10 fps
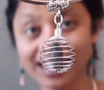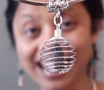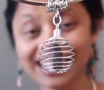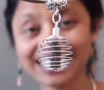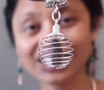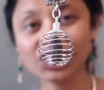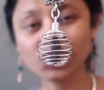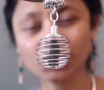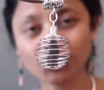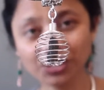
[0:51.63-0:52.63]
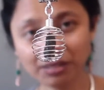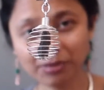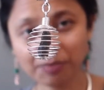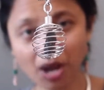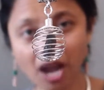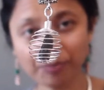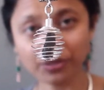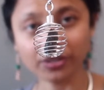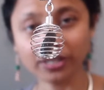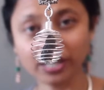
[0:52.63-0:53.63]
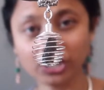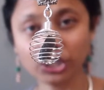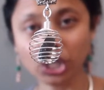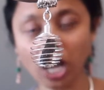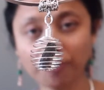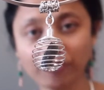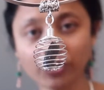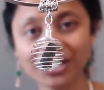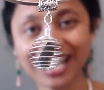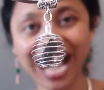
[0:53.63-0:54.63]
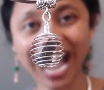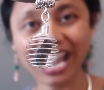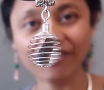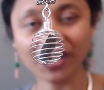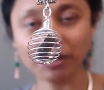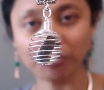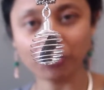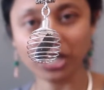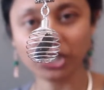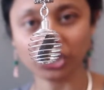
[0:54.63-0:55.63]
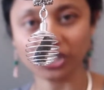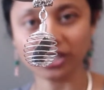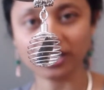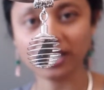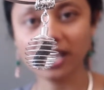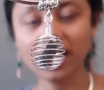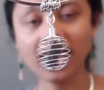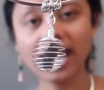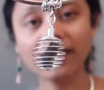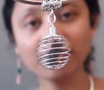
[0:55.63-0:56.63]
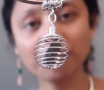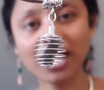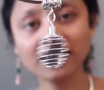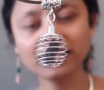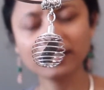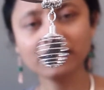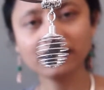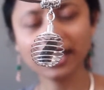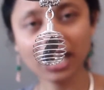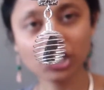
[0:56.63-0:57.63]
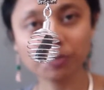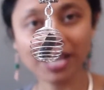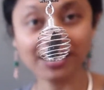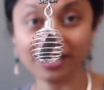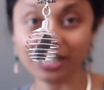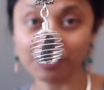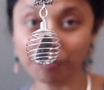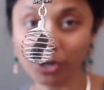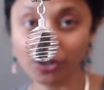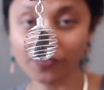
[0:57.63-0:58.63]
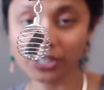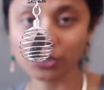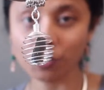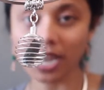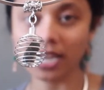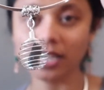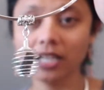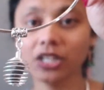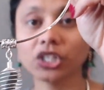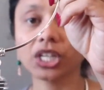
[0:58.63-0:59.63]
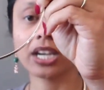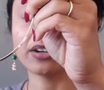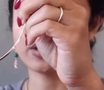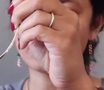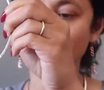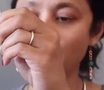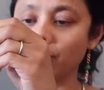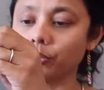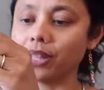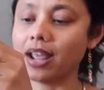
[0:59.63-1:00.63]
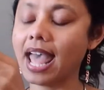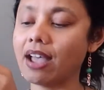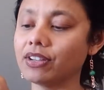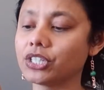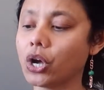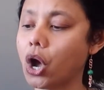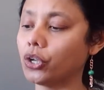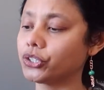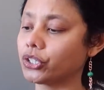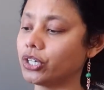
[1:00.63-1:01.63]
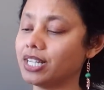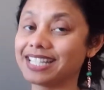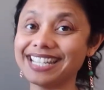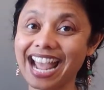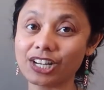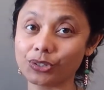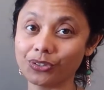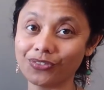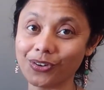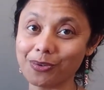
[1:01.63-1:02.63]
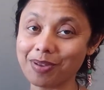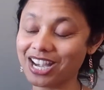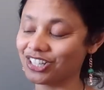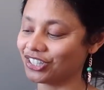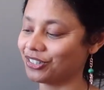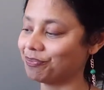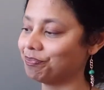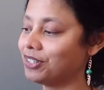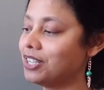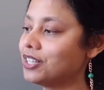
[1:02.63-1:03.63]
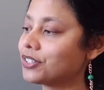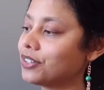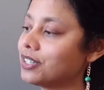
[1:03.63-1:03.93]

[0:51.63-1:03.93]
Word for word: and it's extremely popular in our shop for its high vibrations. And the pendant, the cage pendant is a perfect way to carry it around without having to alter its natural formation. So